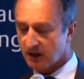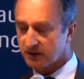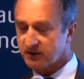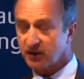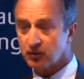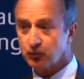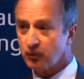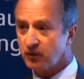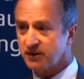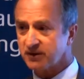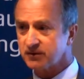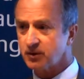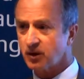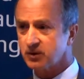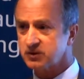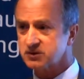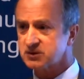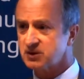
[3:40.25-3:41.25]
That was
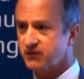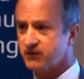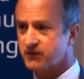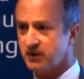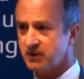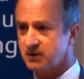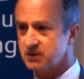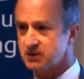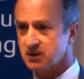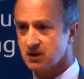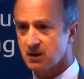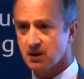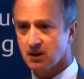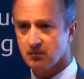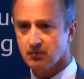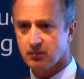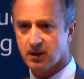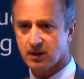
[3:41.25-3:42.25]
not different
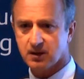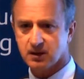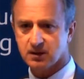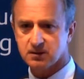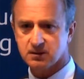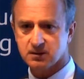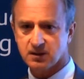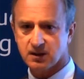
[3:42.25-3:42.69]
back in